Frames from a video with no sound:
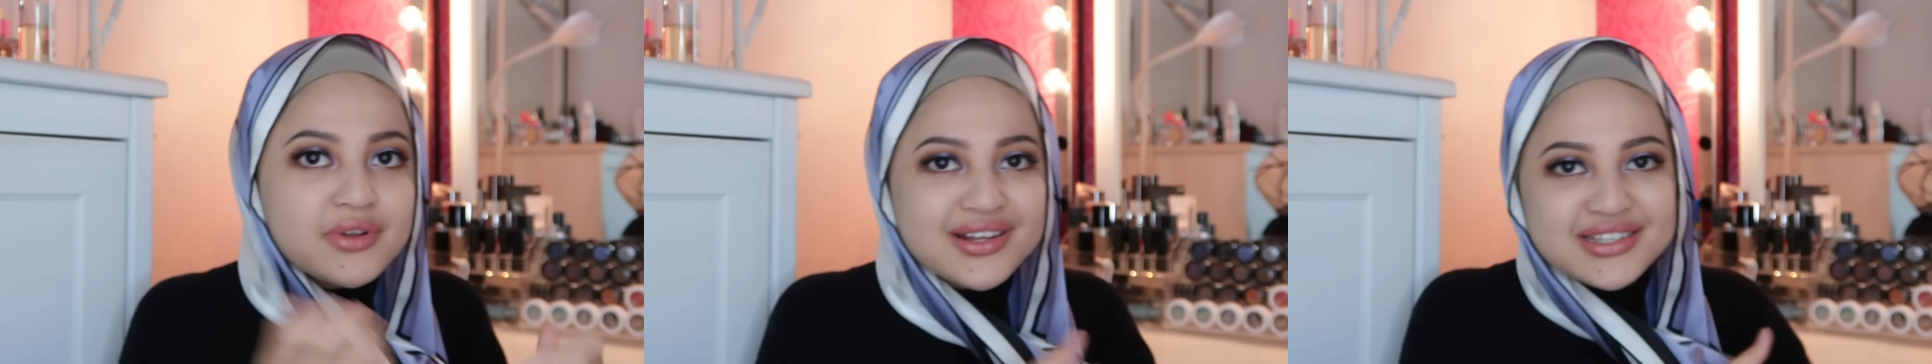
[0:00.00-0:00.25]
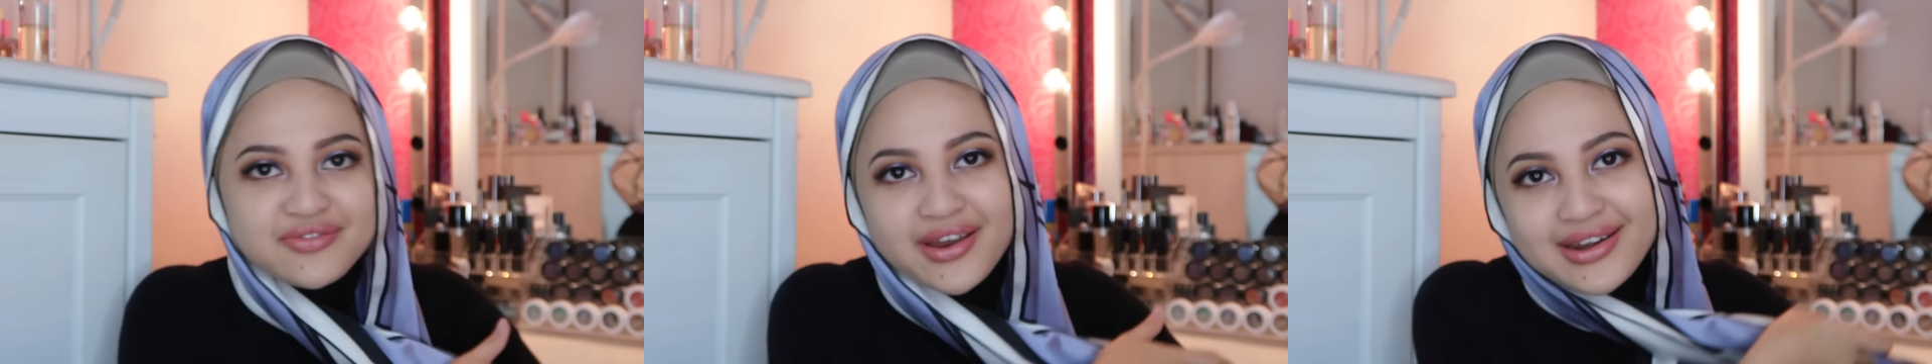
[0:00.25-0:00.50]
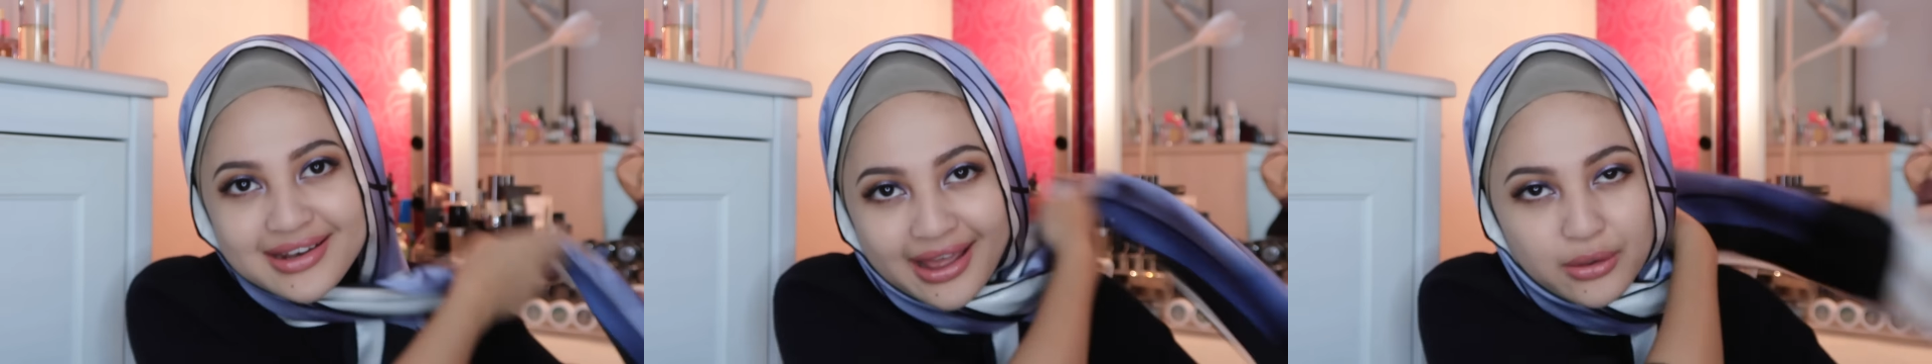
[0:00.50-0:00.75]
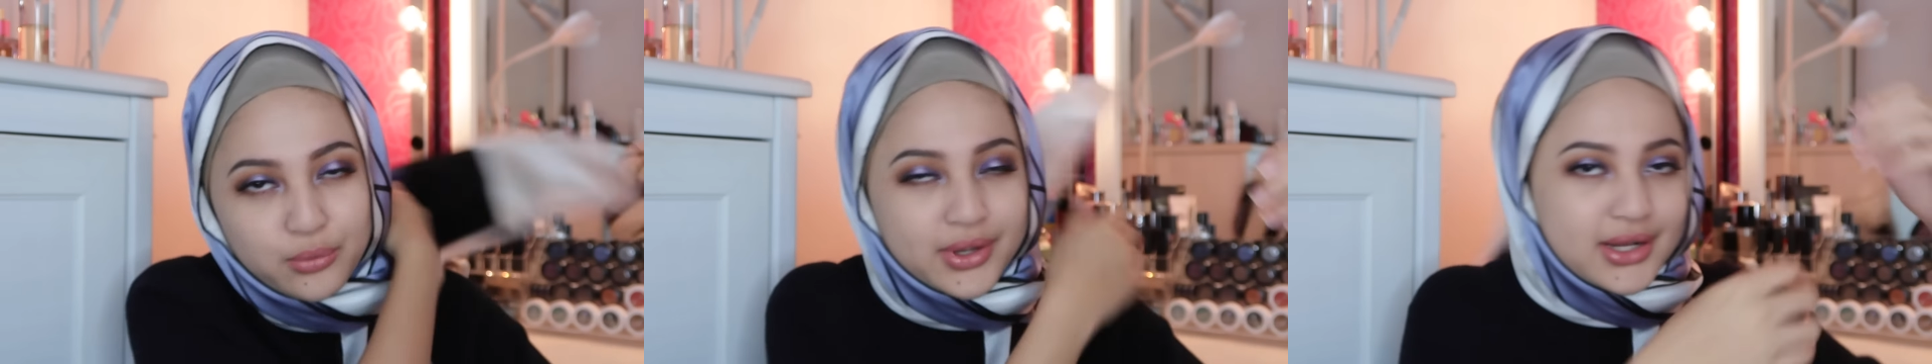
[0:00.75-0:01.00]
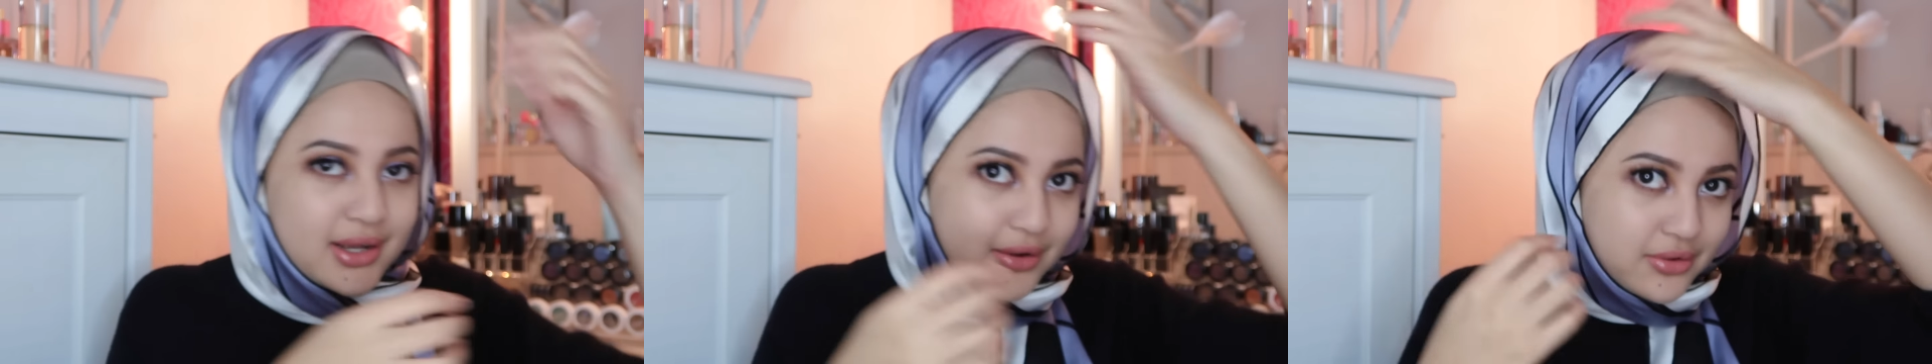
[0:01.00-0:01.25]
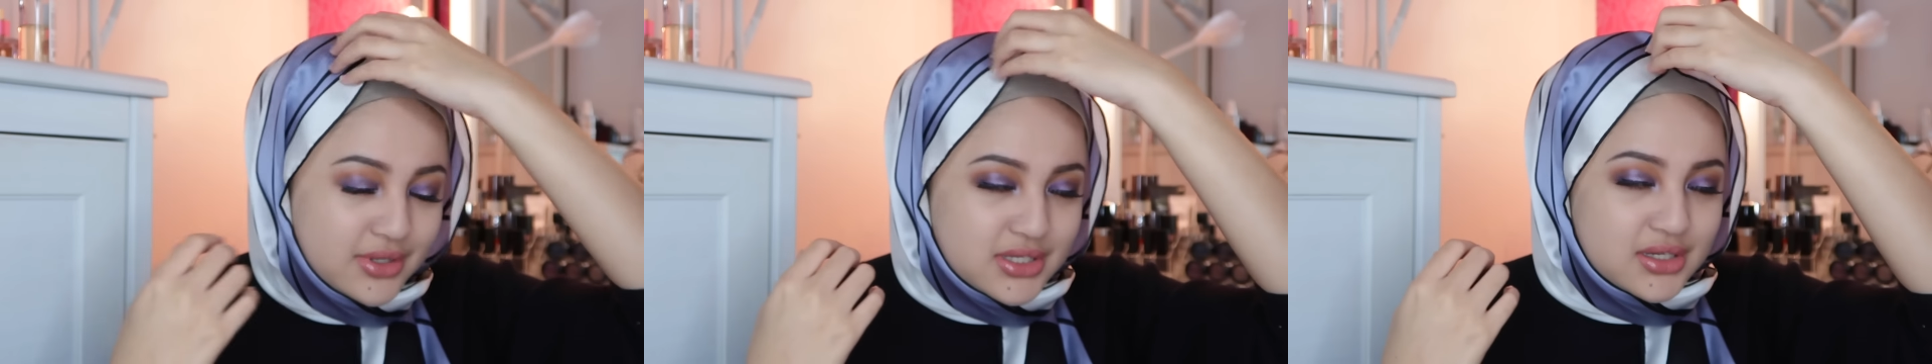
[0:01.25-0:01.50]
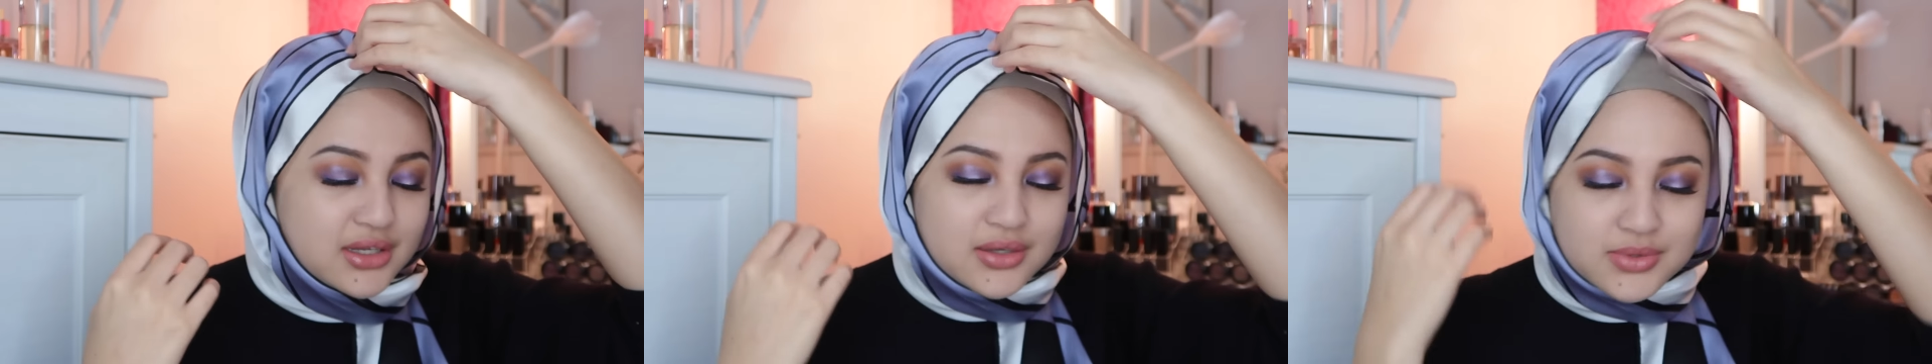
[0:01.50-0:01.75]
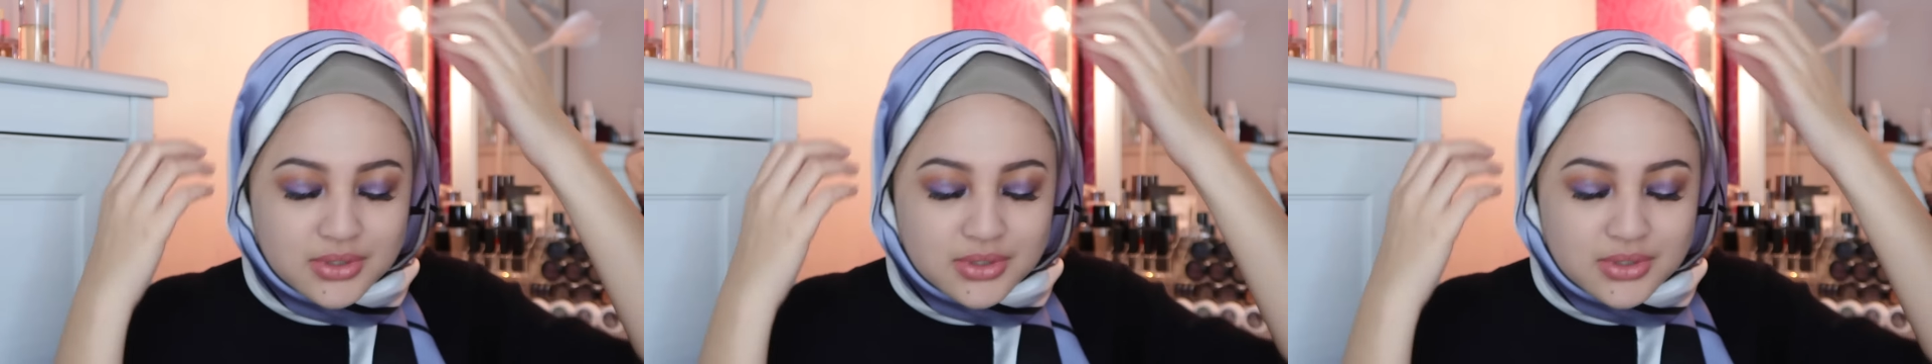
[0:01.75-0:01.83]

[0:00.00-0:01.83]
feels very lightweight lah on the skin.